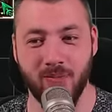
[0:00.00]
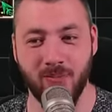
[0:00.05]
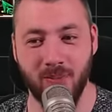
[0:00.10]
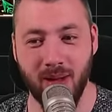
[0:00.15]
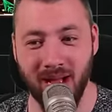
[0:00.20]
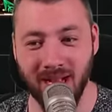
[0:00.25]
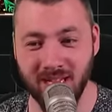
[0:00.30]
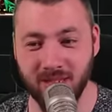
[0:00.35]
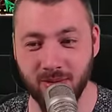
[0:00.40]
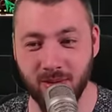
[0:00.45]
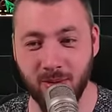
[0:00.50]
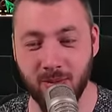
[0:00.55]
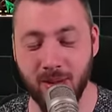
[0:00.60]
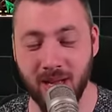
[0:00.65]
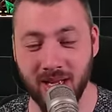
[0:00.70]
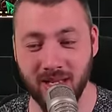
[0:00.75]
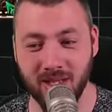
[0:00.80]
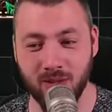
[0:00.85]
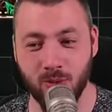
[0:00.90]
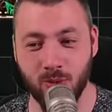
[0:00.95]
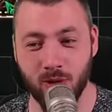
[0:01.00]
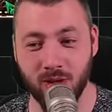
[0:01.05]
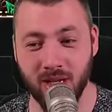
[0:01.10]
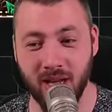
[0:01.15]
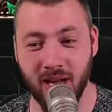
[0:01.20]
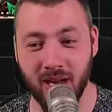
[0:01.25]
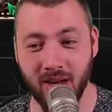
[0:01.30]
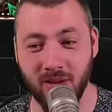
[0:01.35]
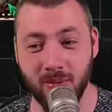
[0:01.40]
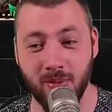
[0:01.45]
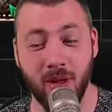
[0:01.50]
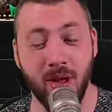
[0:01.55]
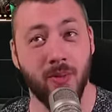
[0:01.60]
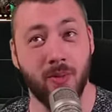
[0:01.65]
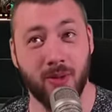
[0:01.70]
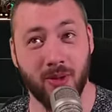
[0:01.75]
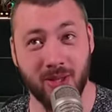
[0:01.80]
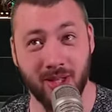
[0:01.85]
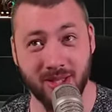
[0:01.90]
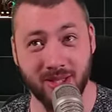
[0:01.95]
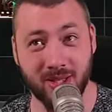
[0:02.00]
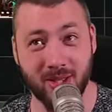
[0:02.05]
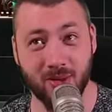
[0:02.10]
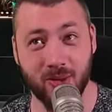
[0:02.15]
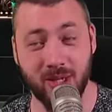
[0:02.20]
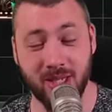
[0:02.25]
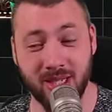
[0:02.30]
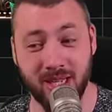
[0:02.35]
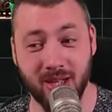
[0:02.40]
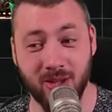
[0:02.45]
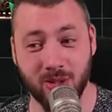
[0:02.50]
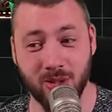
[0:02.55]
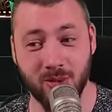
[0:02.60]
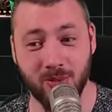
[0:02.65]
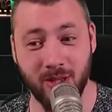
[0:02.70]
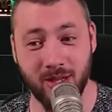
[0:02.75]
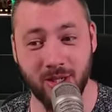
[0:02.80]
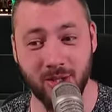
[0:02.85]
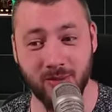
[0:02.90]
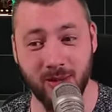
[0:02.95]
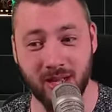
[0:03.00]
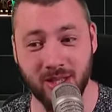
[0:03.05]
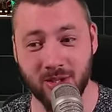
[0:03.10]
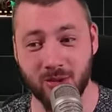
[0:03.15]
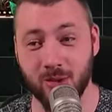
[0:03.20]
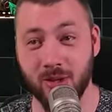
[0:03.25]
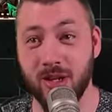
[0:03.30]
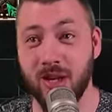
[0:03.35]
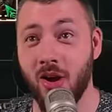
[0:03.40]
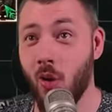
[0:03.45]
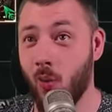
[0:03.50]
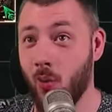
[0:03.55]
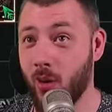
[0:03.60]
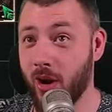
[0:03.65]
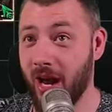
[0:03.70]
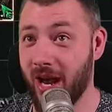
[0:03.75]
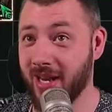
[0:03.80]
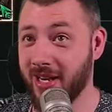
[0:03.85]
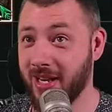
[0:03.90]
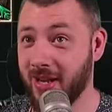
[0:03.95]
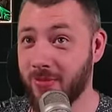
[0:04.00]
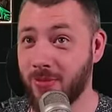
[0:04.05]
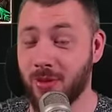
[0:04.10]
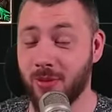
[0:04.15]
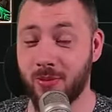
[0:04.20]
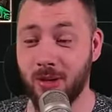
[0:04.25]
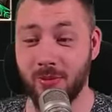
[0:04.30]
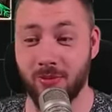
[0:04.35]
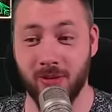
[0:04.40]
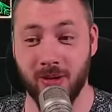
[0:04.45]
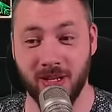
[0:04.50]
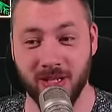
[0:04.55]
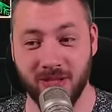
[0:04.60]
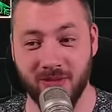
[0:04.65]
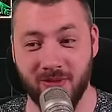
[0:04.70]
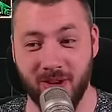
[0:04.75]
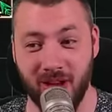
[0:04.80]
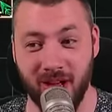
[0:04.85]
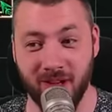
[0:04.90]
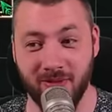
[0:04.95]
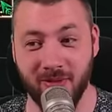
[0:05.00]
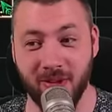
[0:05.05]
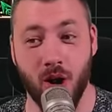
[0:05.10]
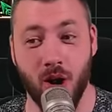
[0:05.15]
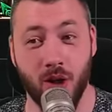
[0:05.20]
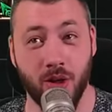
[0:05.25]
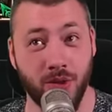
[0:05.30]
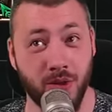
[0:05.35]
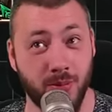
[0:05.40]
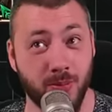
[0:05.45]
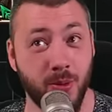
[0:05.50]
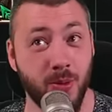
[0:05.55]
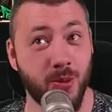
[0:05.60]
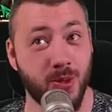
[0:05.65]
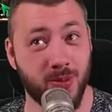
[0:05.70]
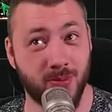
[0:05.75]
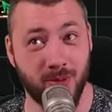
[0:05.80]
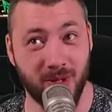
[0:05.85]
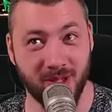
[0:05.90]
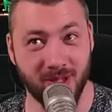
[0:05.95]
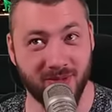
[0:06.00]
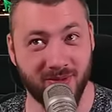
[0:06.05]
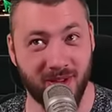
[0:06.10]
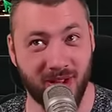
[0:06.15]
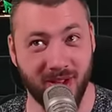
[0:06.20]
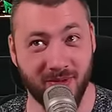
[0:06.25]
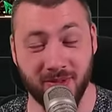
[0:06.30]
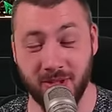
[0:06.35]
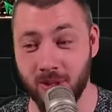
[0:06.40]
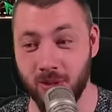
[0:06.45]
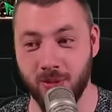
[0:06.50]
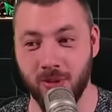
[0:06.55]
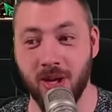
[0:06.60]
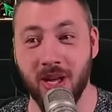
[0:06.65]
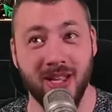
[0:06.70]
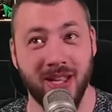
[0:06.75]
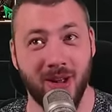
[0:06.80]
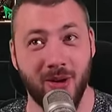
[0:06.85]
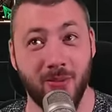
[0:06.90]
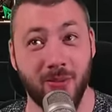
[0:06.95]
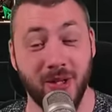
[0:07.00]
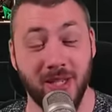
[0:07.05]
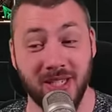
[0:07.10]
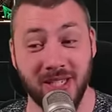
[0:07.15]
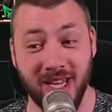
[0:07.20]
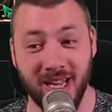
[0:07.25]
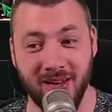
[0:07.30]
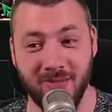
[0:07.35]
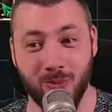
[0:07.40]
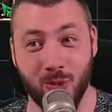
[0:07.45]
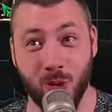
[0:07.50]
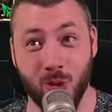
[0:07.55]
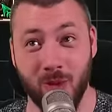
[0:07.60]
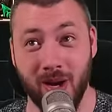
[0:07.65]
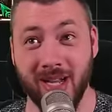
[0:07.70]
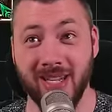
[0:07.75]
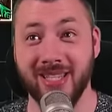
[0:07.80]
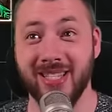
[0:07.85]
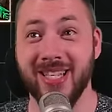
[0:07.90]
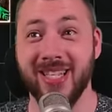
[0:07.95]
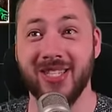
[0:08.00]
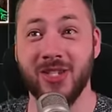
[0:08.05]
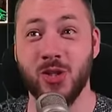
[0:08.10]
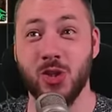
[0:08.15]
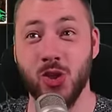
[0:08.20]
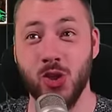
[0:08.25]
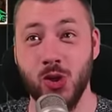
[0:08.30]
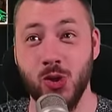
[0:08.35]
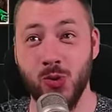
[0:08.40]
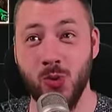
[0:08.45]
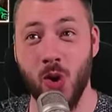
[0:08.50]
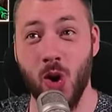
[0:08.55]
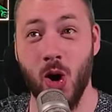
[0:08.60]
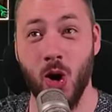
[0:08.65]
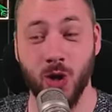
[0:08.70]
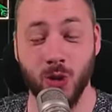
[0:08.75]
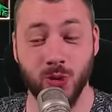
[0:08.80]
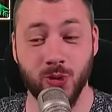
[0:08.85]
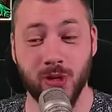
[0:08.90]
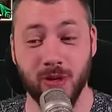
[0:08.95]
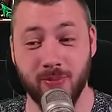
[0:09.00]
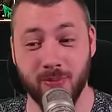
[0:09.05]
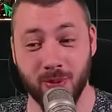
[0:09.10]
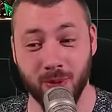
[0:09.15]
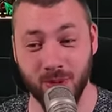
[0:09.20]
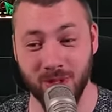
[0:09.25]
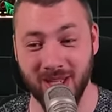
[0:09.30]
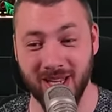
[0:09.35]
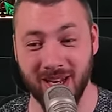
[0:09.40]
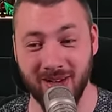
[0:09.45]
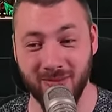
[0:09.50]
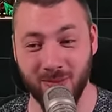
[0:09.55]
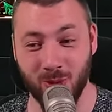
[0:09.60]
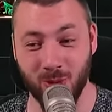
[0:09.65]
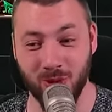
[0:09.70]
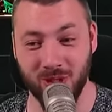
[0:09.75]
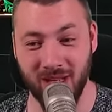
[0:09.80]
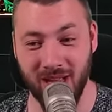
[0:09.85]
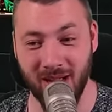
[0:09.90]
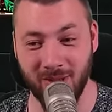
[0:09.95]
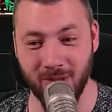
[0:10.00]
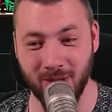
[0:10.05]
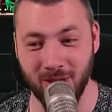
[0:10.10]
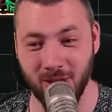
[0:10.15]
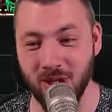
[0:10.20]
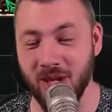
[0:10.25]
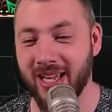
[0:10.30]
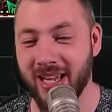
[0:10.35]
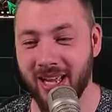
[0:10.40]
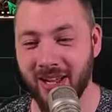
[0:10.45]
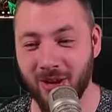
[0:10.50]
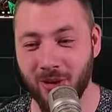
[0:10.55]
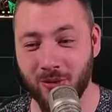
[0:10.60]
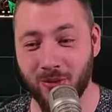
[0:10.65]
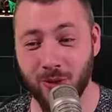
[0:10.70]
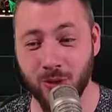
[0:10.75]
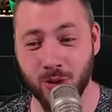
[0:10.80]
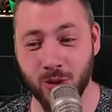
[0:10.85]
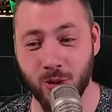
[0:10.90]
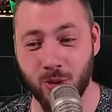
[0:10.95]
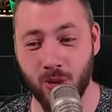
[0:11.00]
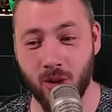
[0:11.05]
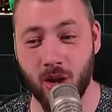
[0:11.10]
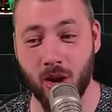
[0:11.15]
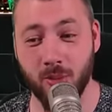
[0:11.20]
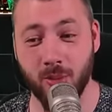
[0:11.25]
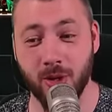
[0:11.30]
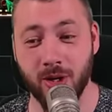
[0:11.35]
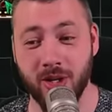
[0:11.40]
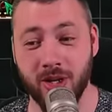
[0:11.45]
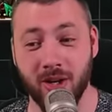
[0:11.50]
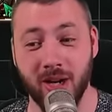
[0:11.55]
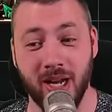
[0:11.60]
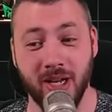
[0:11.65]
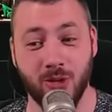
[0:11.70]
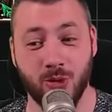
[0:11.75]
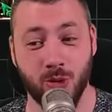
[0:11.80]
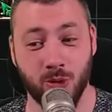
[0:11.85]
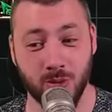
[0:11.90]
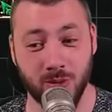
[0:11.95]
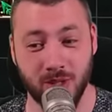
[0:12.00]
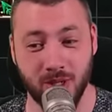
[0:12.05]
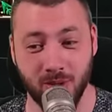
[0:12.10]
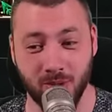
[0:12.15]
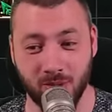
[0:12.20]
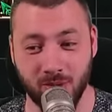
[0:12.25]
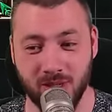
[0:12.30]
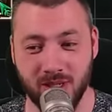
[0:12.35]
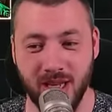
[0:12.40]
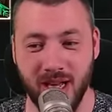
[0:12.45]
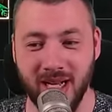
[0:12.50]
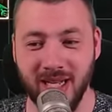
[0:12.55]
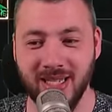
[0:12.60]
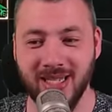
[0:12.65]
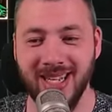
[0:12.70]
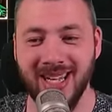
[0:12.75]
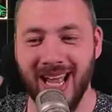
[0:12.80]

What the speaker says: Maximum masterworked item plus 3 skeletal mage mastery would end up to be plus 5. On the boots, plus 5 too. That would be 10 more ranks. That's 200% more damage. You can go for total armor here and corpse tendril size.